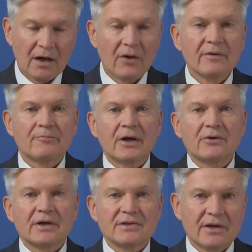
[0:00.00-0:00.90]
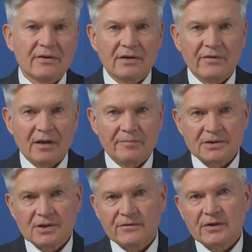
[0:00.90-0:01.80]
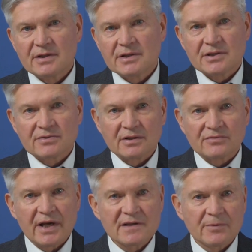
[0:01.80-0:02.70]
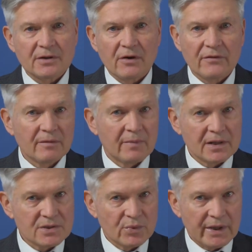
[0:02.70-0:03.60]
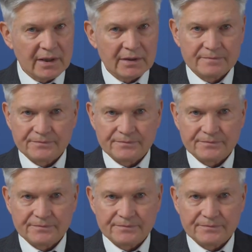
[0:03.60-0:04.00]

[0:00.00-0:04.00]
on the progress in the development of Unitsky's string transport over the past week.